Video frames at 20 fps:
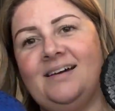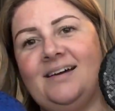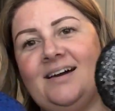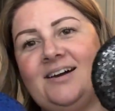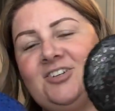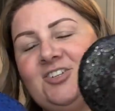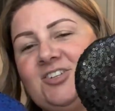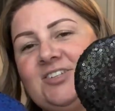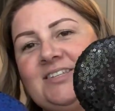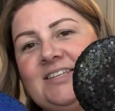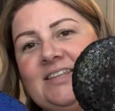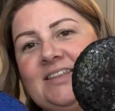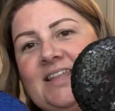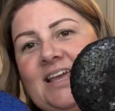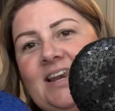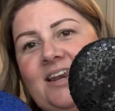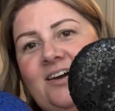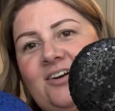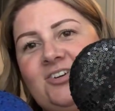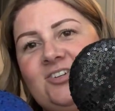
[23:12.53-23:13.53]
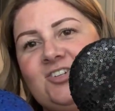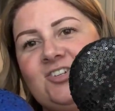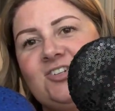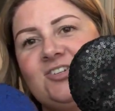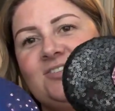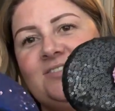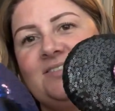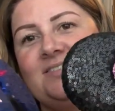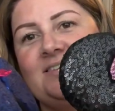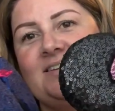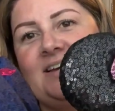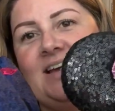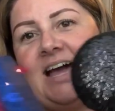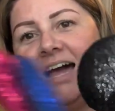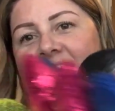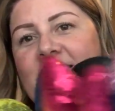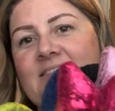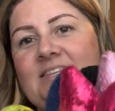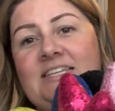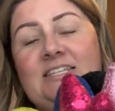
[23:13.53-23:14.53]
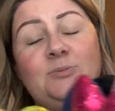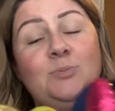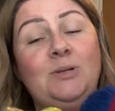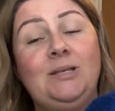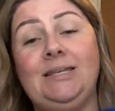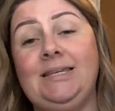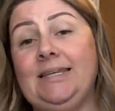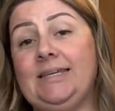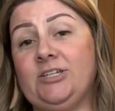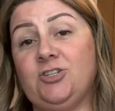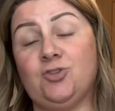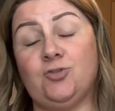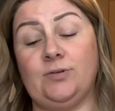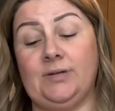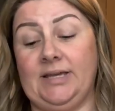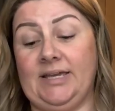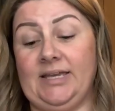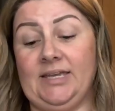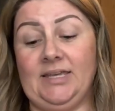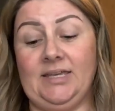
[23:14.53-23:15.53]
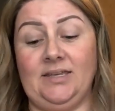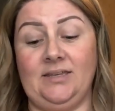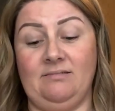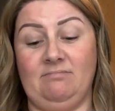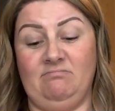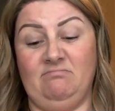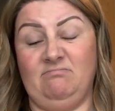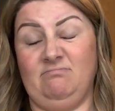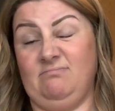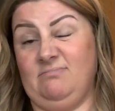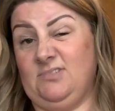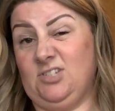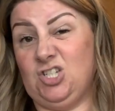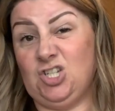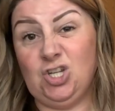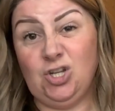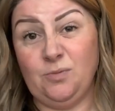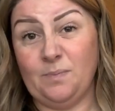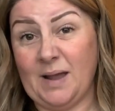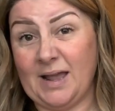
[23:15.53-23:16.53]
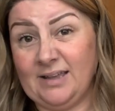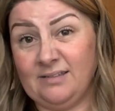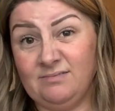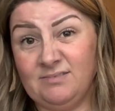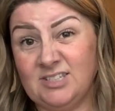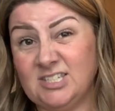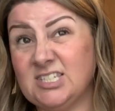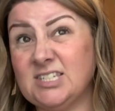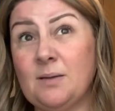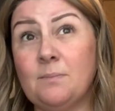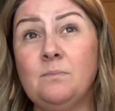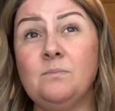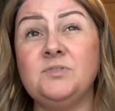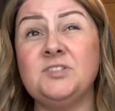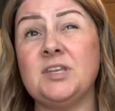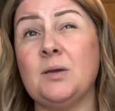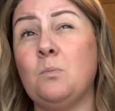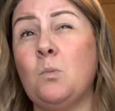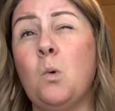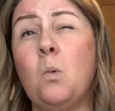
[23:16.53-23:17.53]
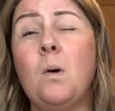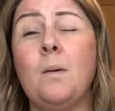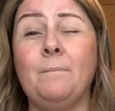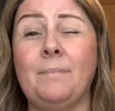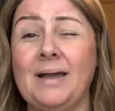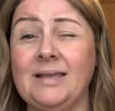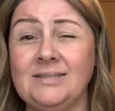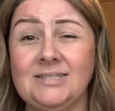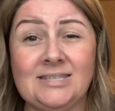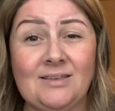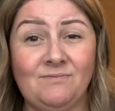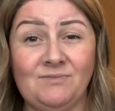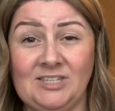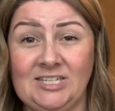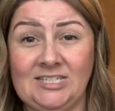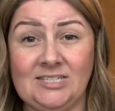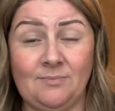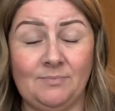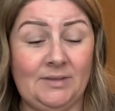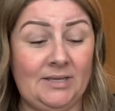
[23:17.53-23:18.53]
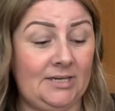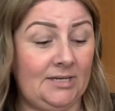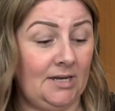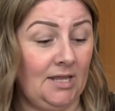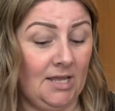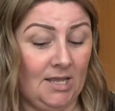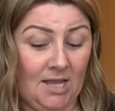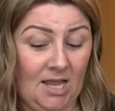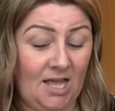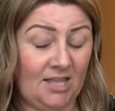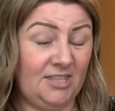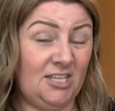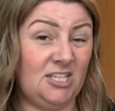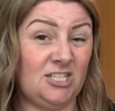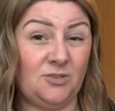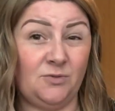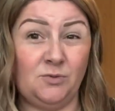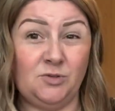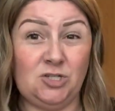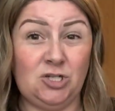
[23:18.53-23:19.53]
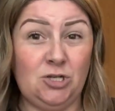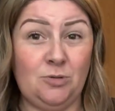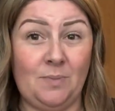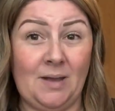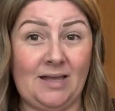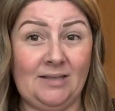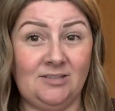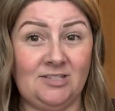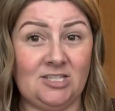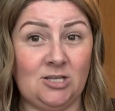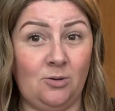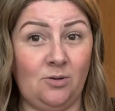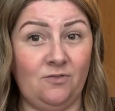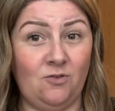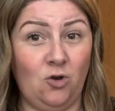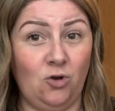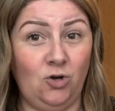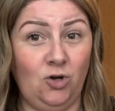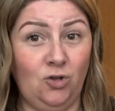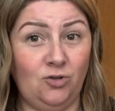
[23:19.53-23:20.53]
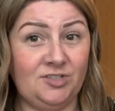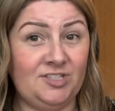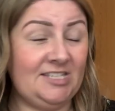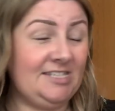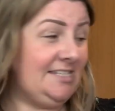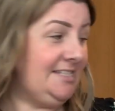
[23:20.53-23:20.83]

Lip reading: I just think they're lush. And these were literally £2. Some were £1.70 something, and the others were £2. So I've got lots of